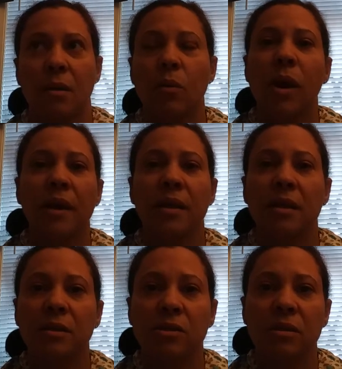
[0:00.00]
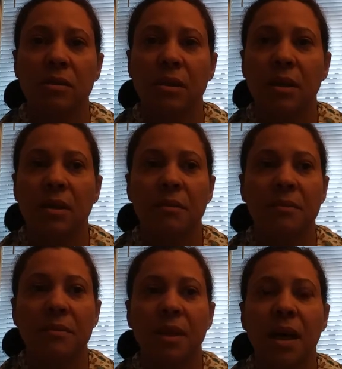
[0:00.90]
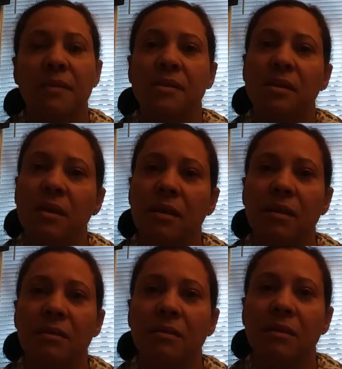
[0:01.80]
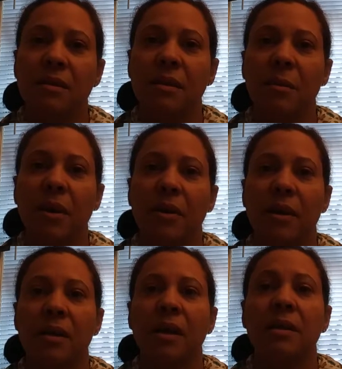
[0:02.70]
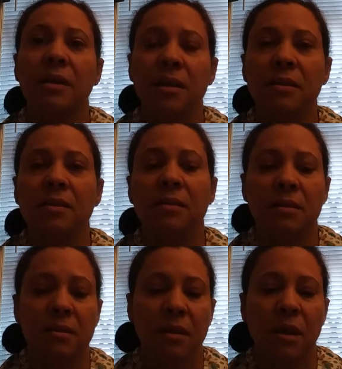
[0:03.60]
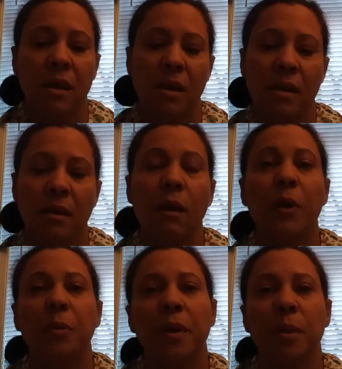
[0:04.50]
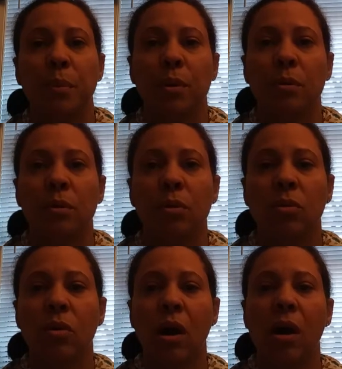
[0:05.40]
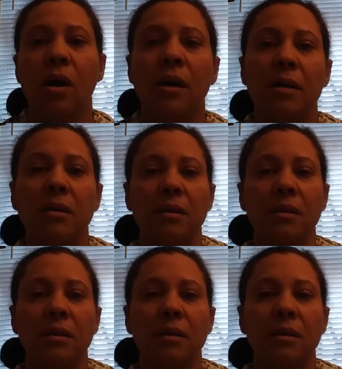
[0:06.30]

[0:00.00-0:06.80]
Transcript: Why addiction? I've seen in America at least a lot of people who are